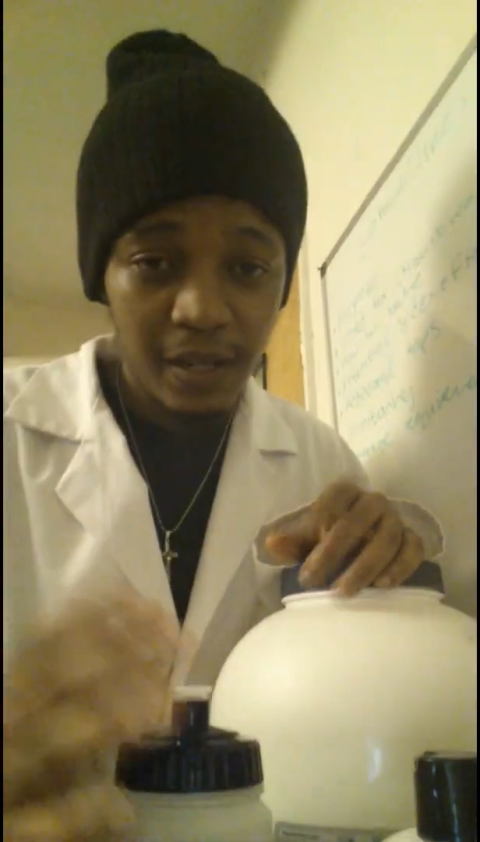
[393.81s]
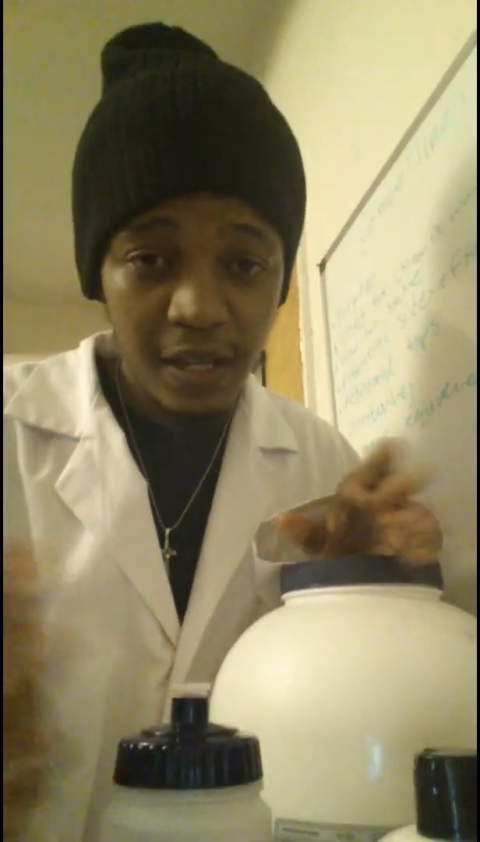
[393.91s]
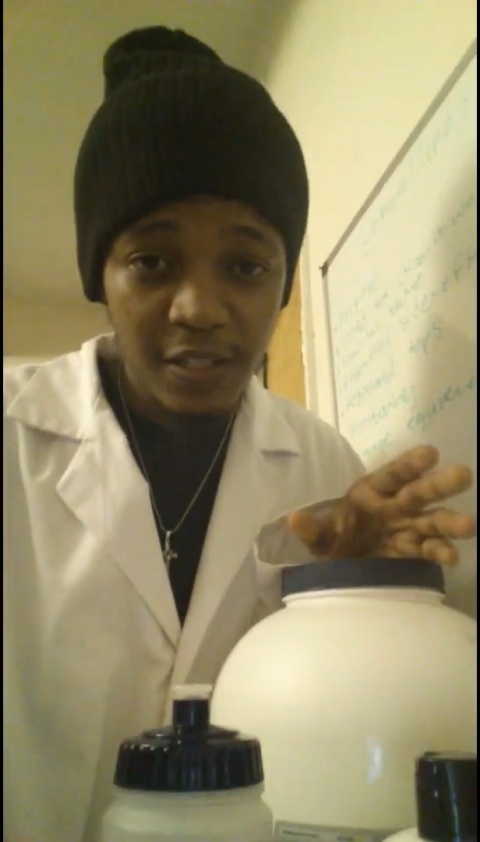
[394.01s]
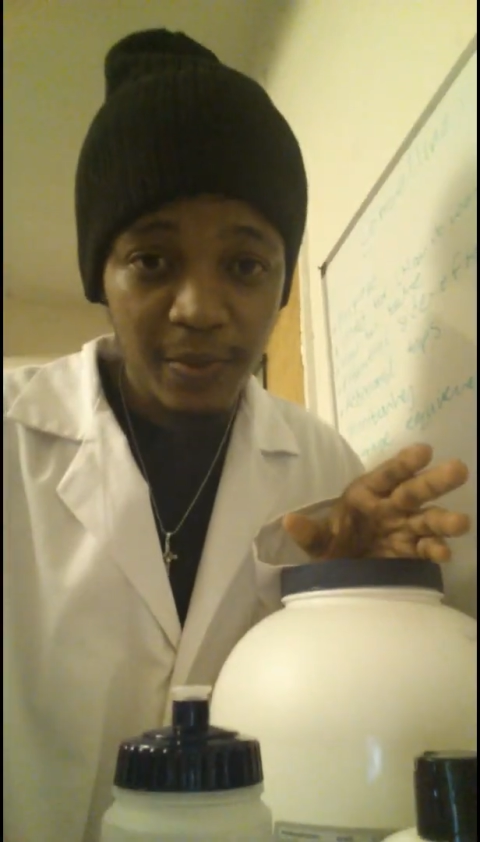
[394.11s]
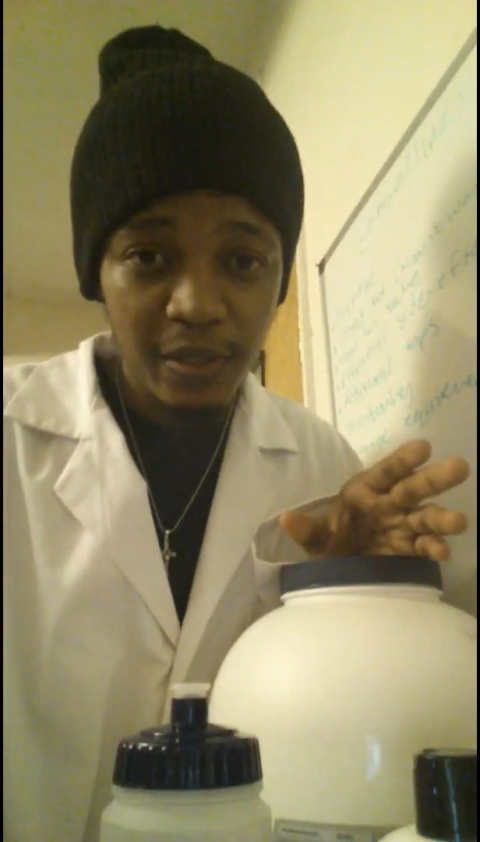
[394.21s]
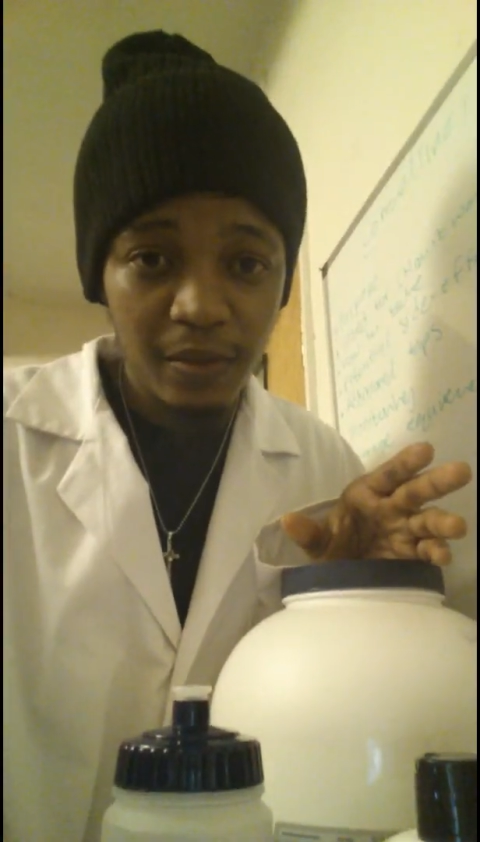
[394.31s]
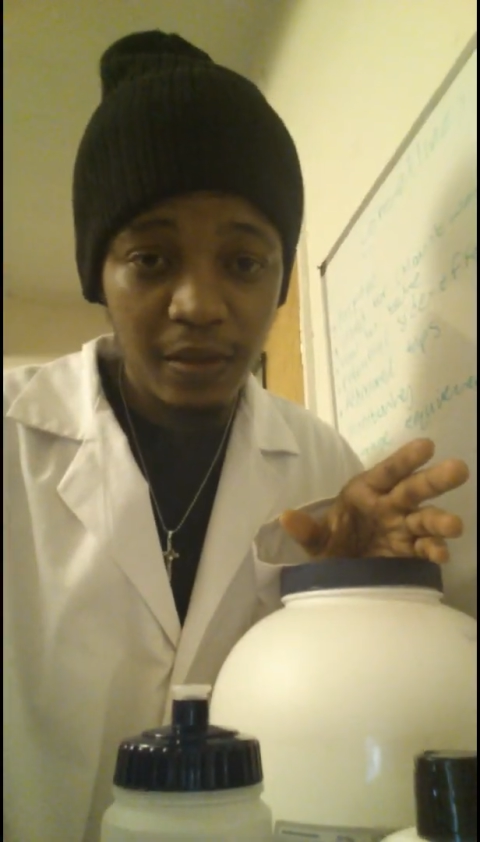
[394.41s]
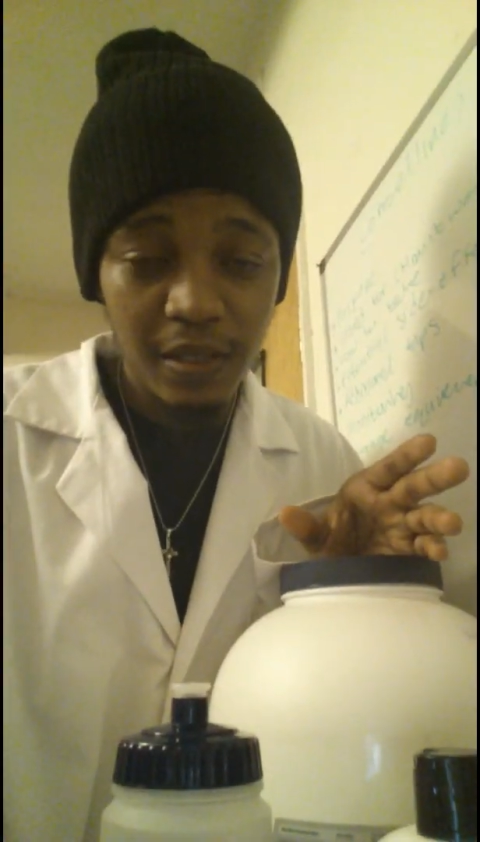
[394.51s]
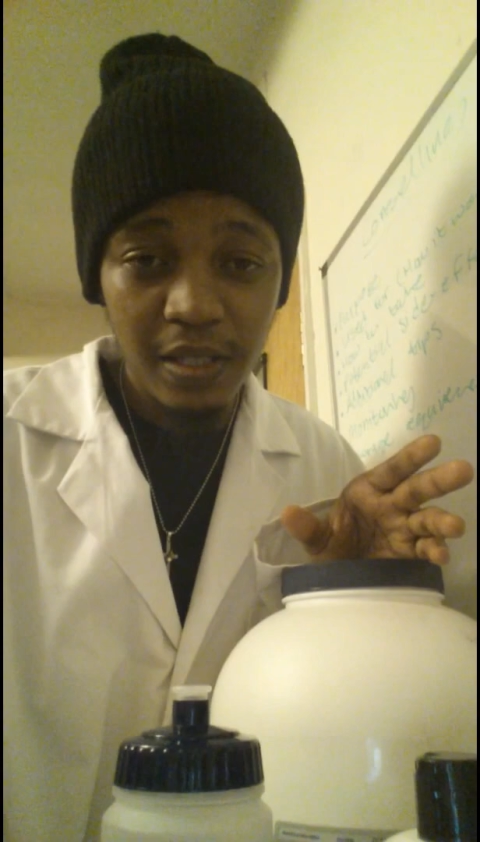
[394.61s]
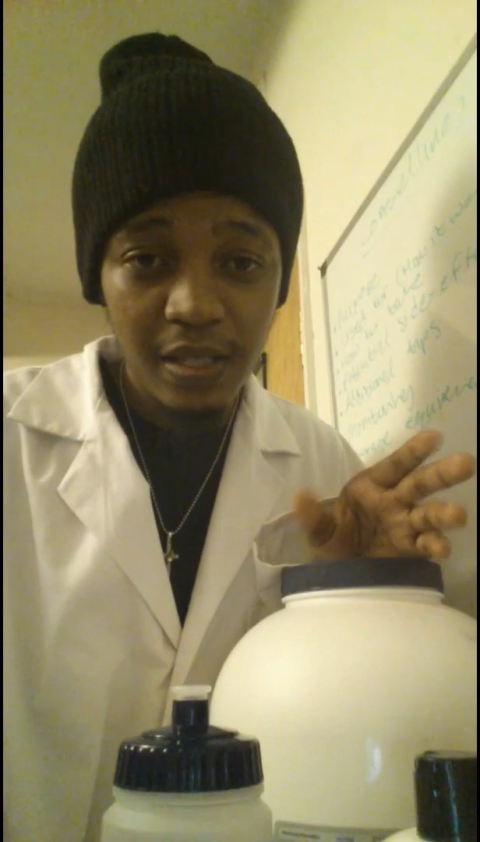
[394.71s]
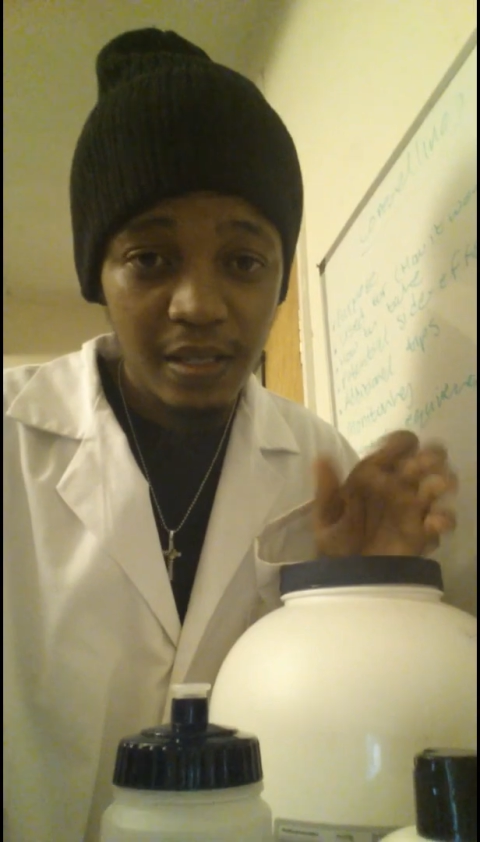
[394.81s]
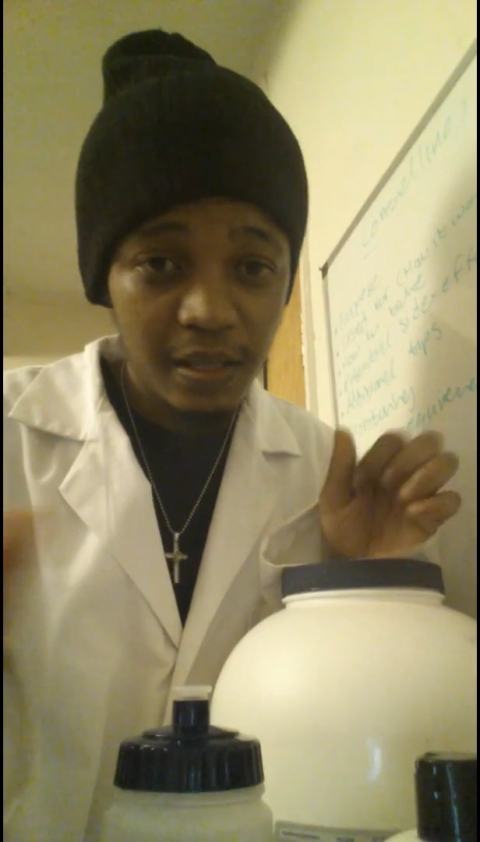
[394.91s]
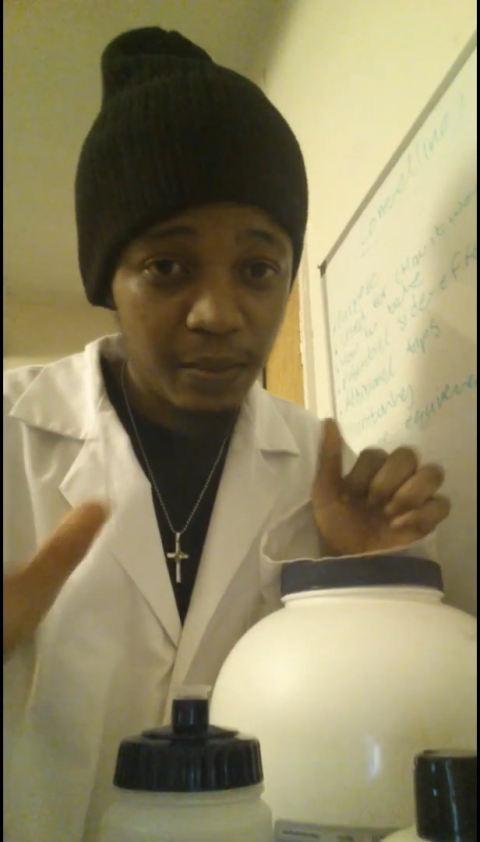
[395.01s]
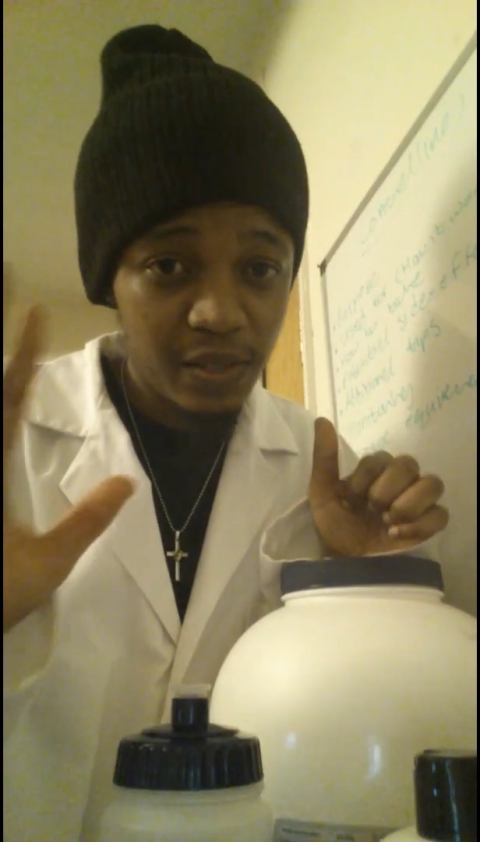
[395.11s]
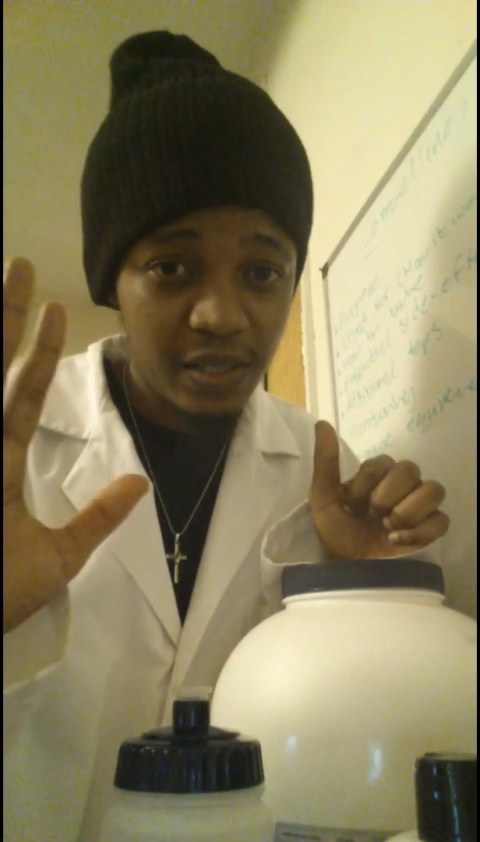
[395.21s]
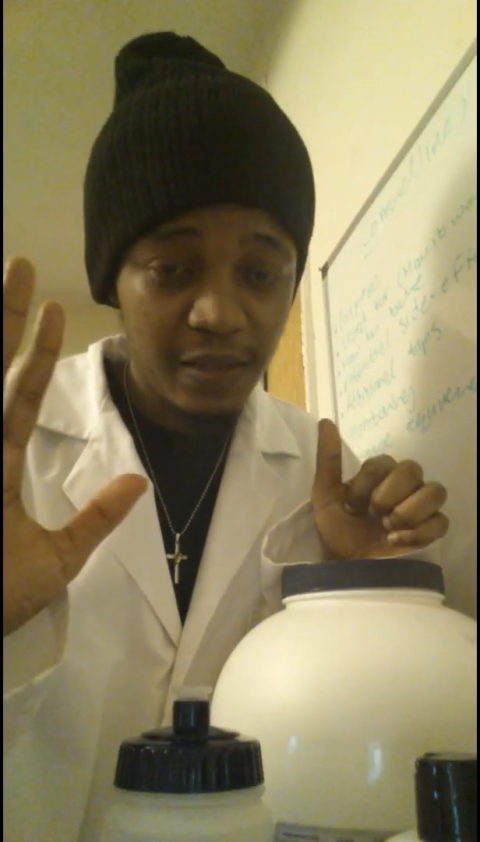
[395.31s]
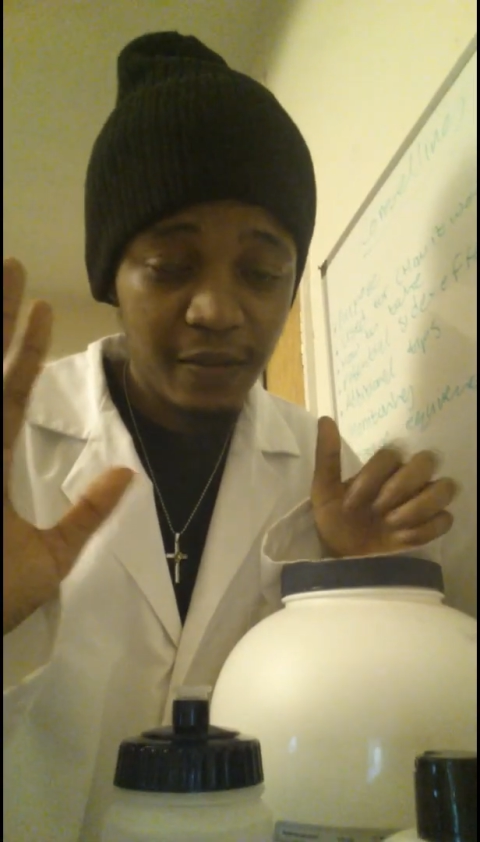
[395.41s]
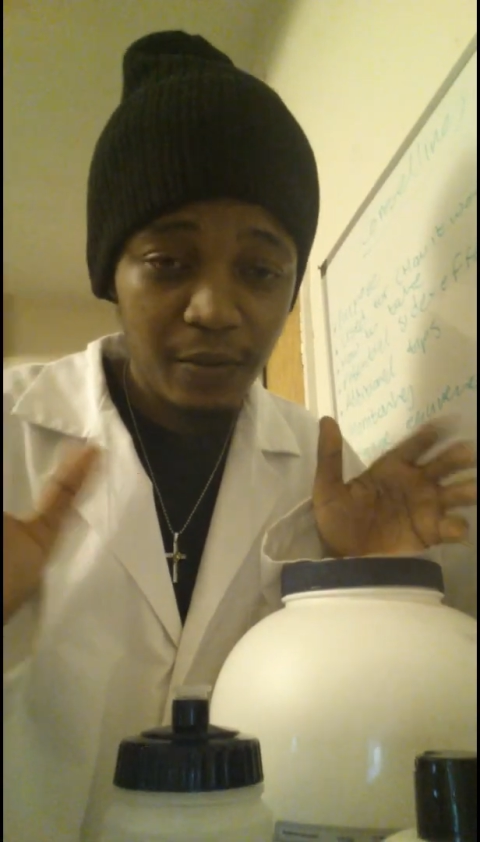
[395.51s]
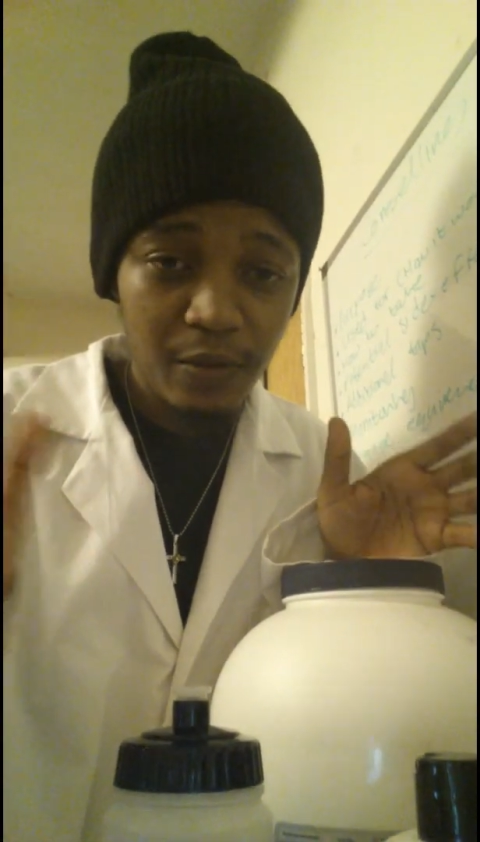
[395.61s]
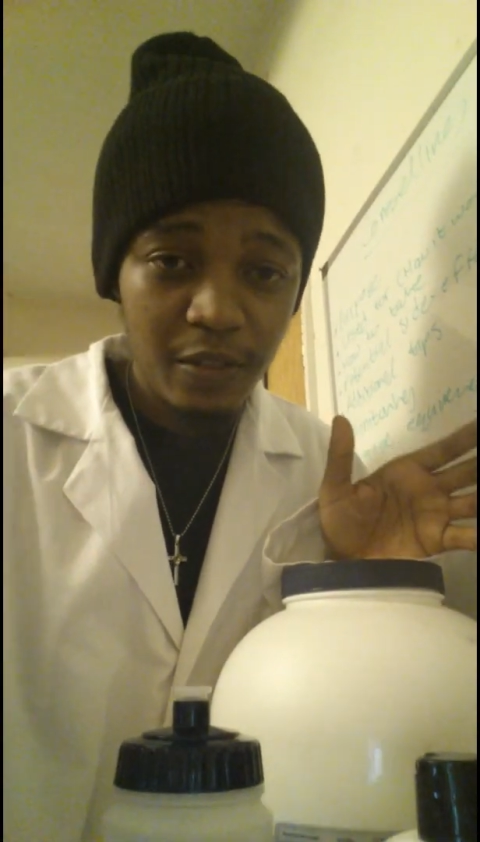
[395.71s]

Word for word: Last but not least, number seven,